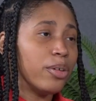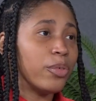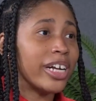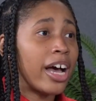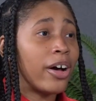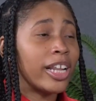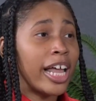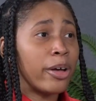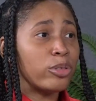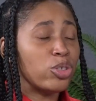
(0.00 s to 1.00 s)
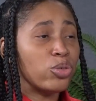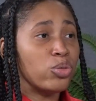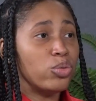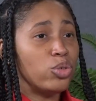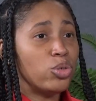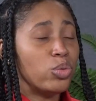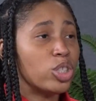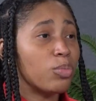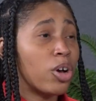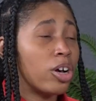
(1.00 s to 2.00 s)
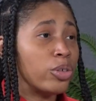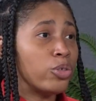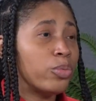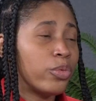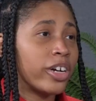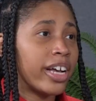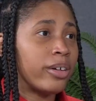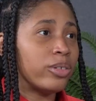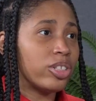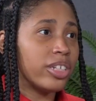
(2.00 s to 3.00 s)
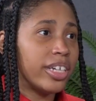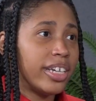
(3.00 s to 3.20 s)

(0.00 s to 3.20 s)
we're now allowed to do small group workouts.